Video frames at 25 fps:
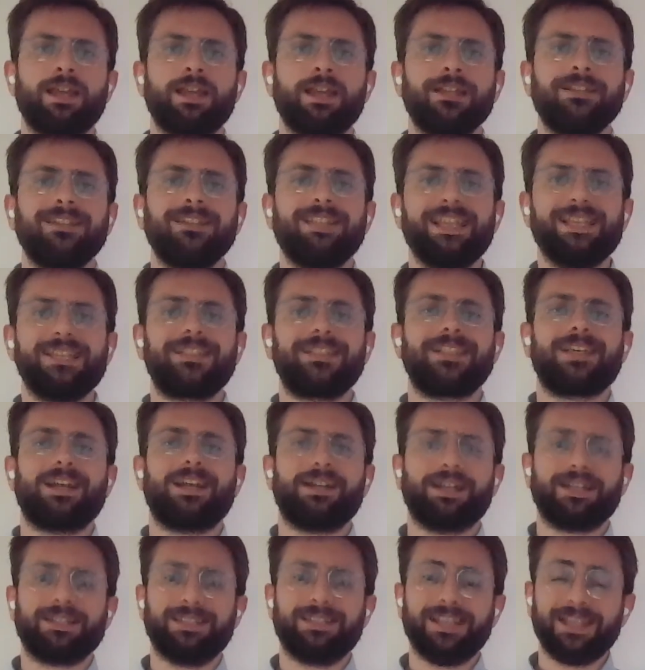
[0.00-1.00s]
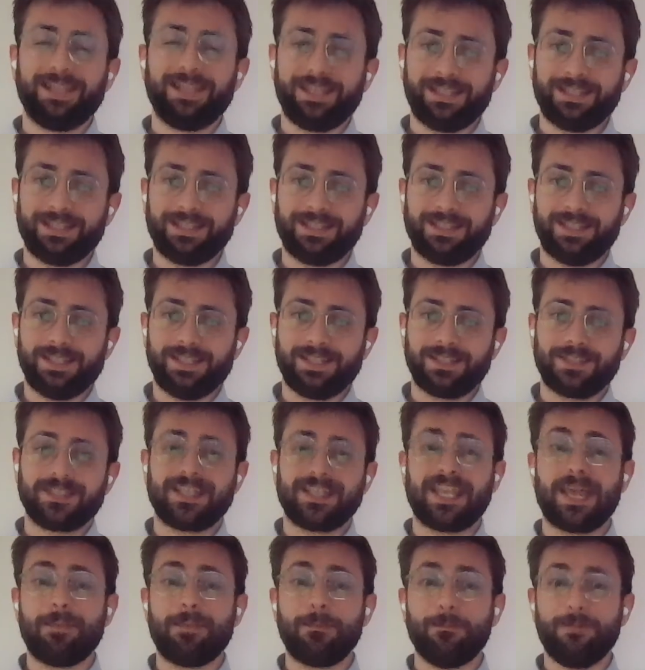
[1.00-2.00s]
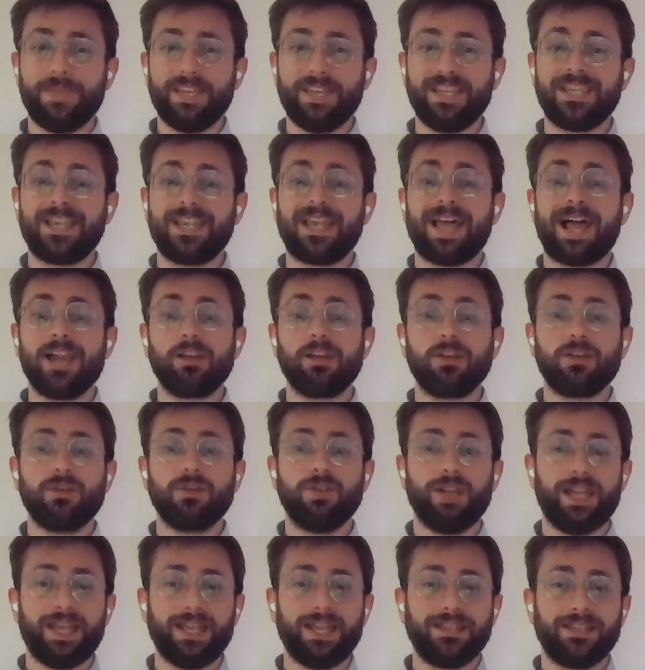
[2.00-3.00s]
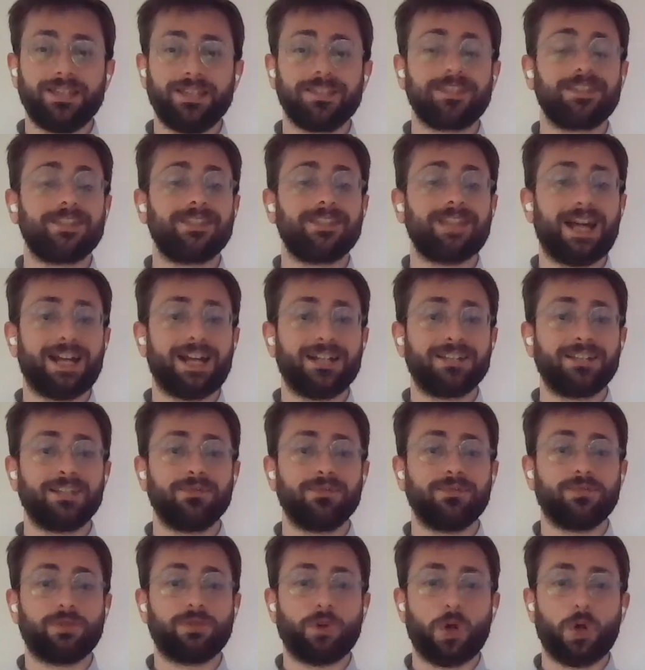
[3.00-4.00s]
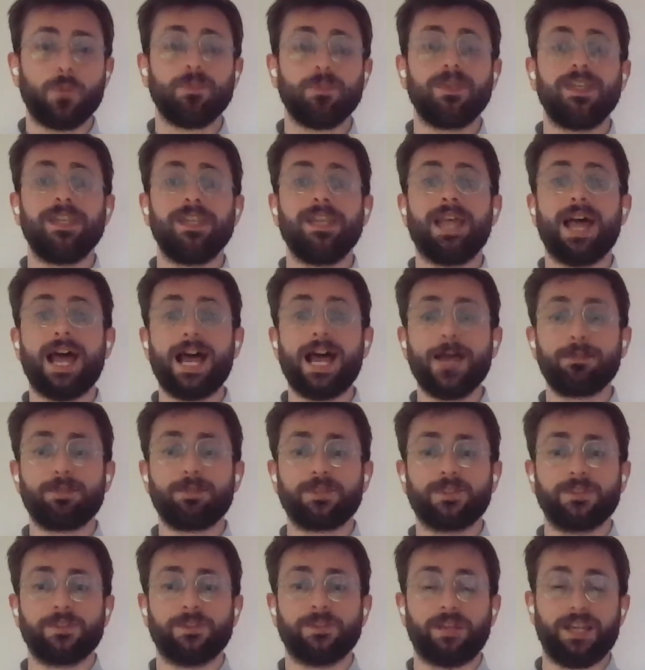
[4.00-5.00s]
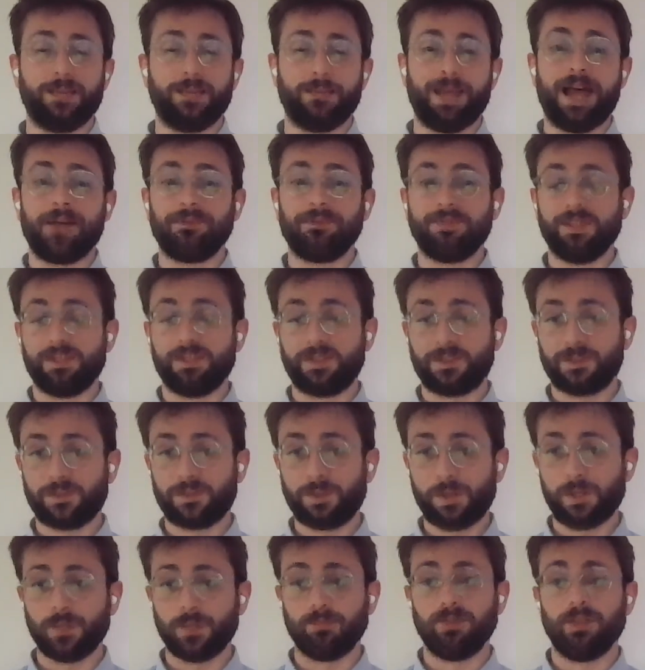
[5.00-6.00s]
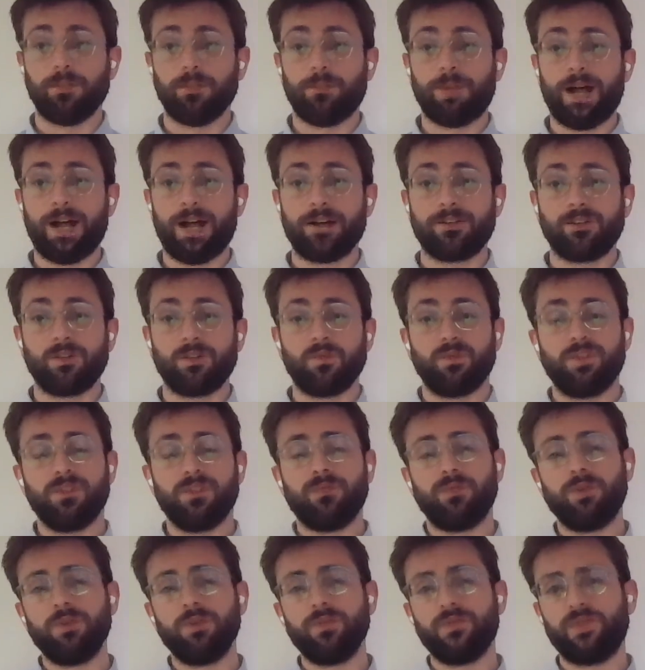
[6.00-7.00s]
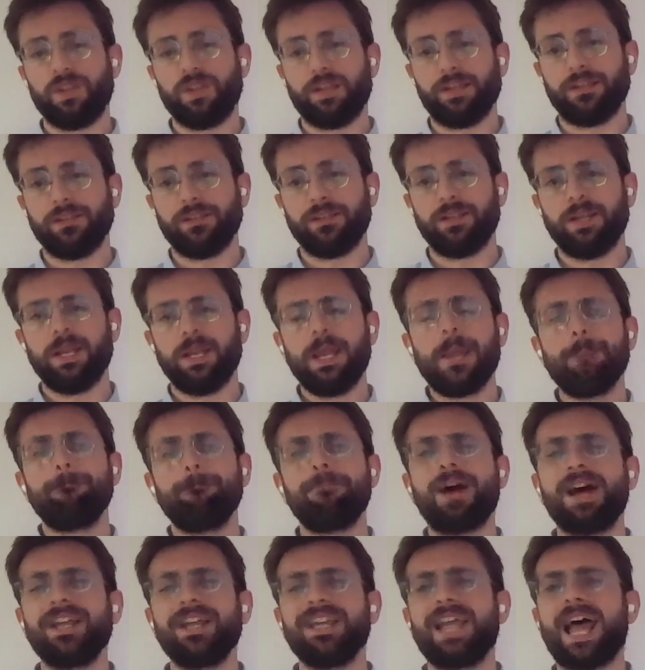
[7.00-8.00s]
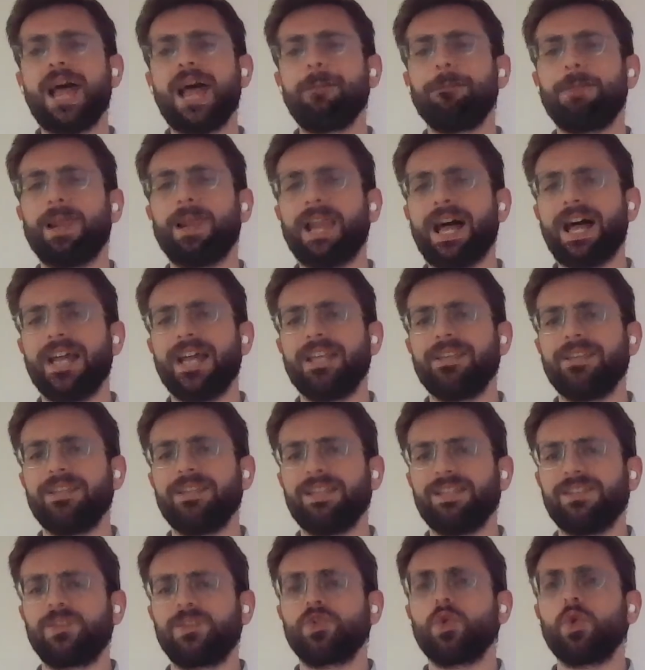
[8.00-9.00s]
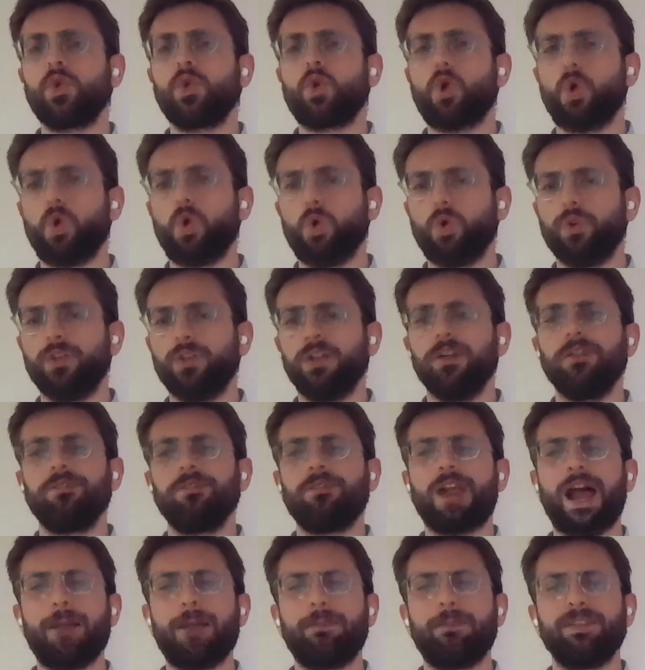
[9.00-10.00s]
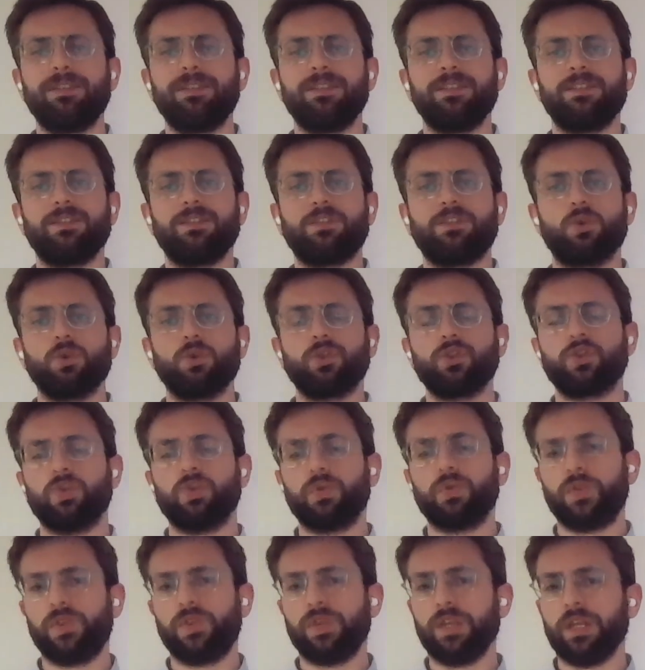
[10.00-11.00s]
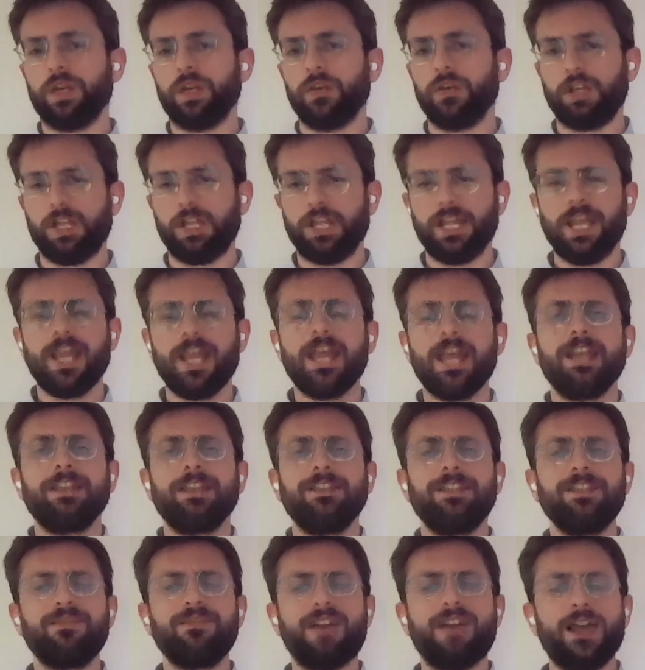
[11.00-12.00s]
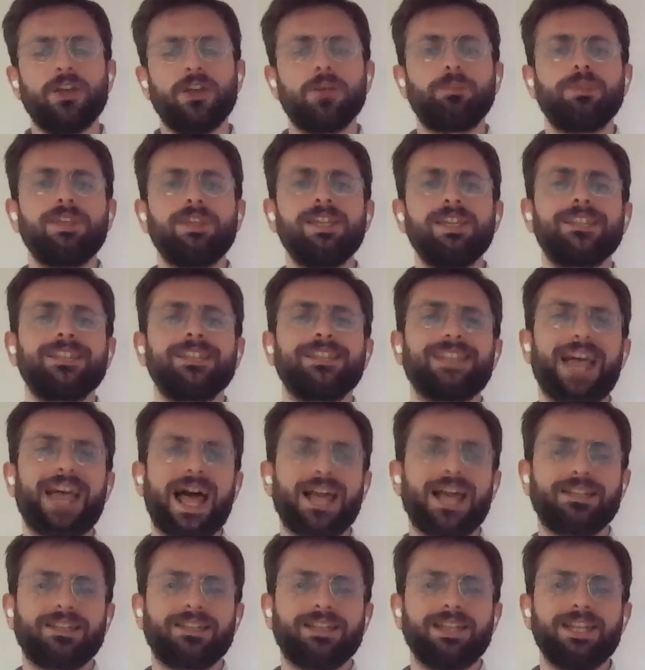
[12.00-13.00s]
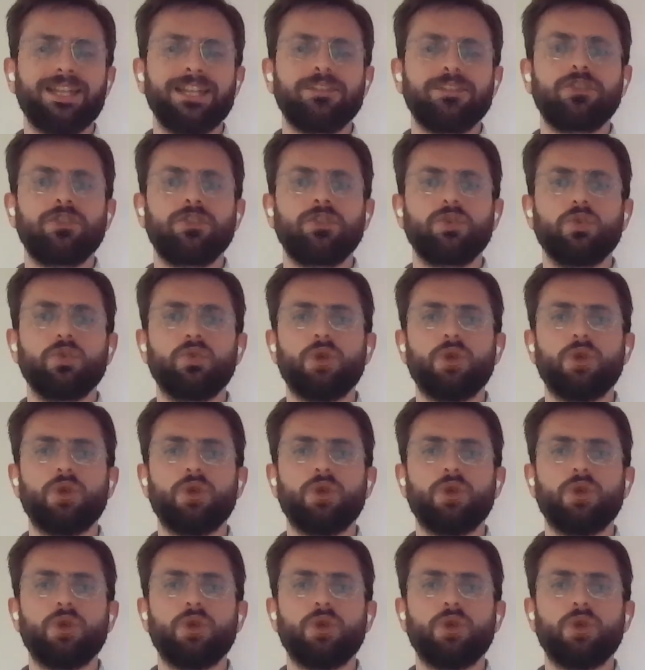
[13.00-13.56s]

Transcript: These characteristics can be calculated starting from the upstream undisturbed part of the flow field by applying the so-called rapid distortion theory, developed exactly to